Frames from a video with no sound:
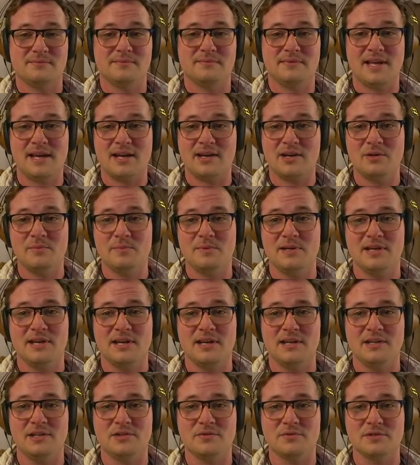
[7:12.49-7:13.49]
That could be kind
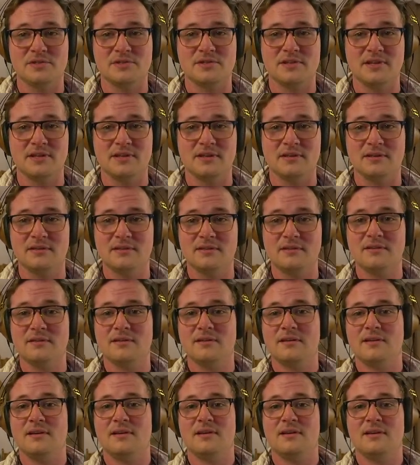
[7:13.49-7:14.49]
of interesting.
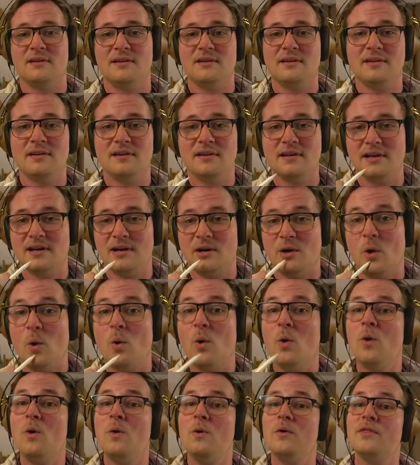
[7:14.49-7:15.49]

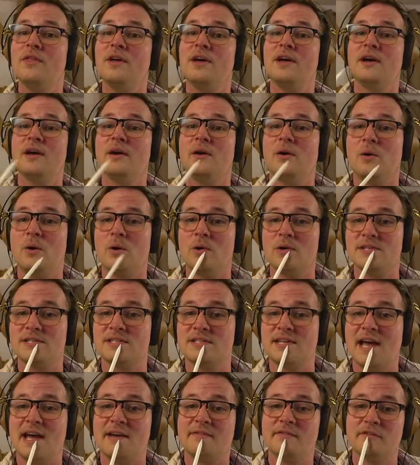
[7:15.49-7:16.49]
Oh, or
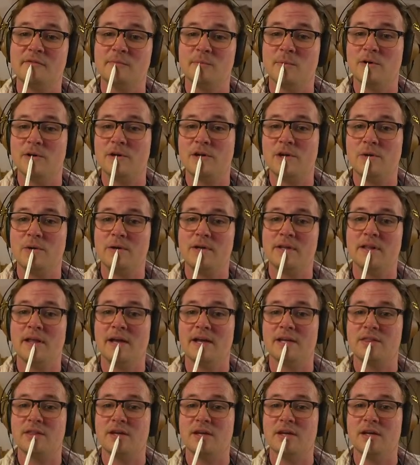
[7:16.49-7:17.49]
staff of Mercury,
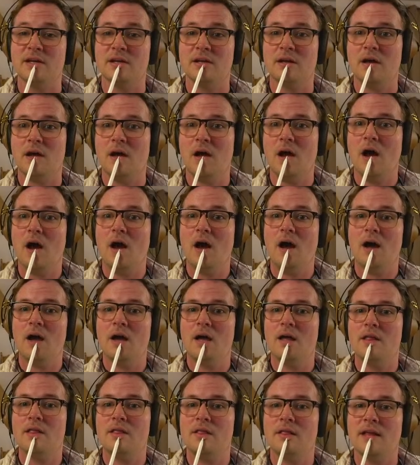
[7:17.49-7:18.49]
like the
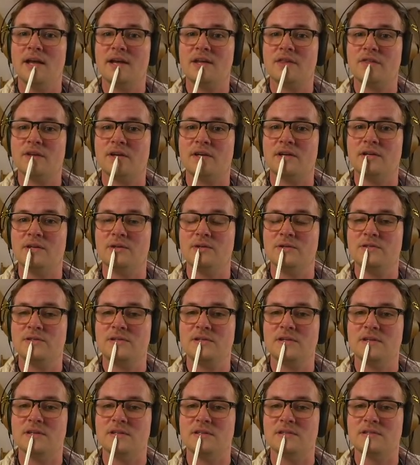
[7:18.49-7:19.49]
like the
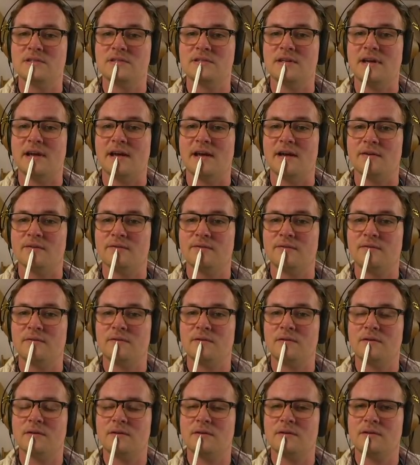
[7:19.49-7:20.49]
Caduceus staff.
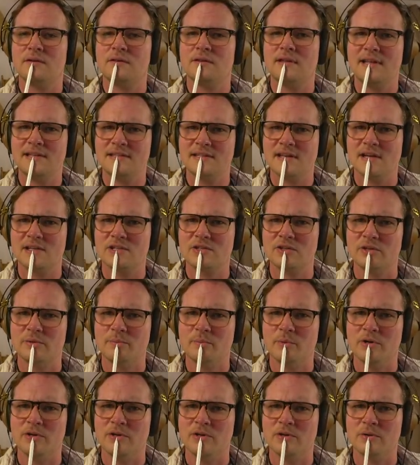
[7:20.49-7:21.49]
That's actually
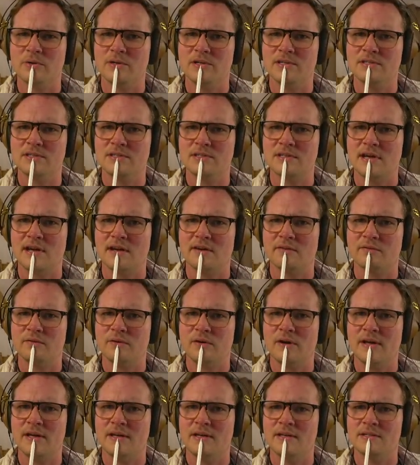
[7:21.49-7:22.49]
Mercury's staff,
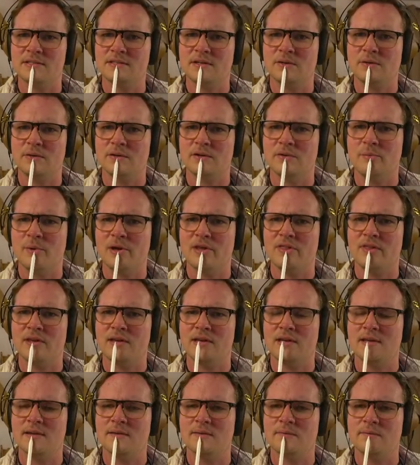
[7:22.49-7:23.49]
right? Or am I
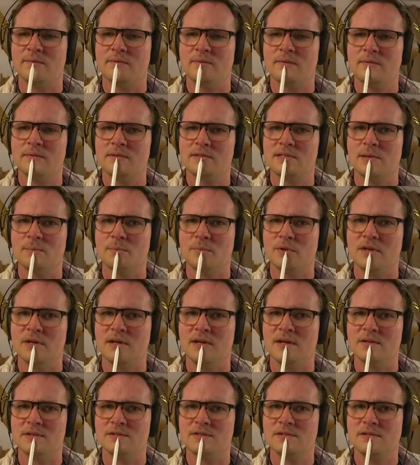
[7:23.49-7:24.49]
thinking of something
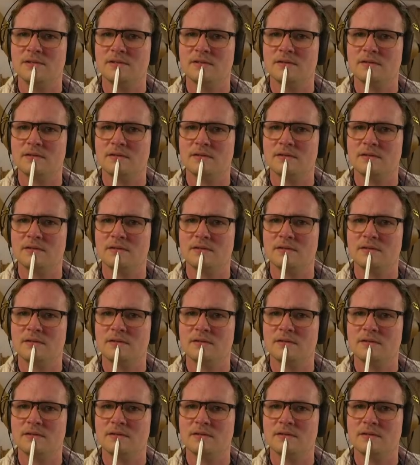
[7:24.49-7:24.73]
else?